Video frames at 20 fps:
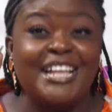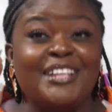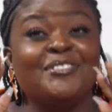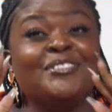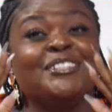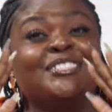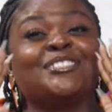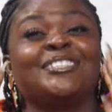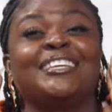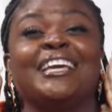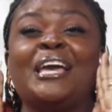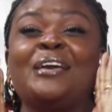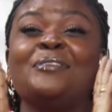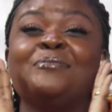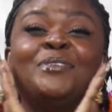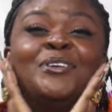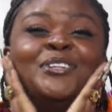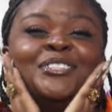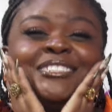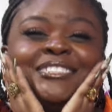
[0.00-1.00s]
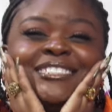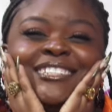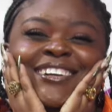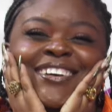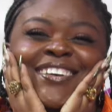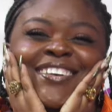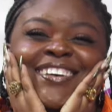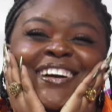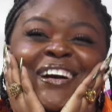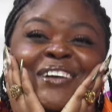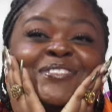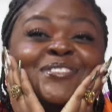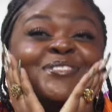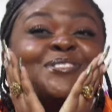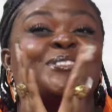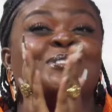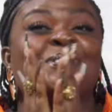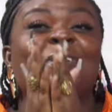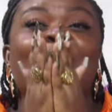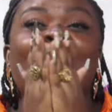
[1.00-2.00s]
I don't want to get emotional. I'm
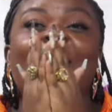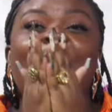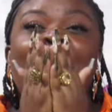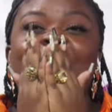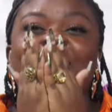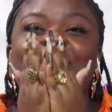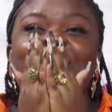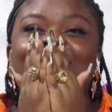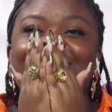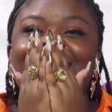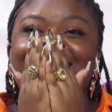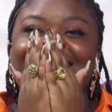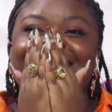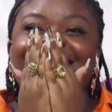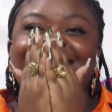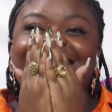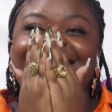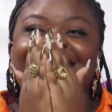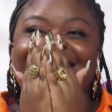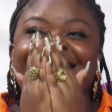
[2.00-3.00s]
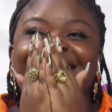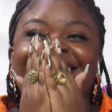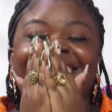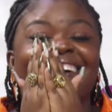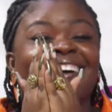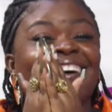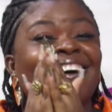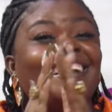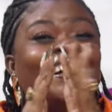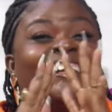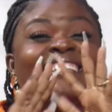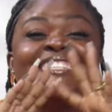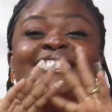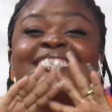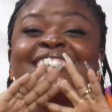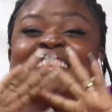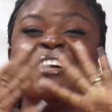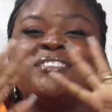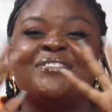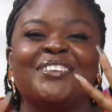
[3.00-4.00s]
so happy. I
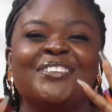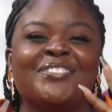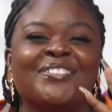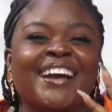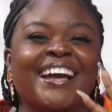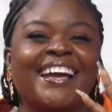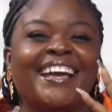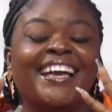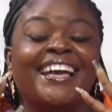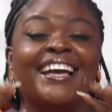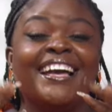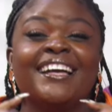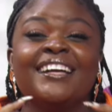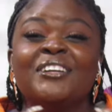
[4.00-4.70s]
just love it right here.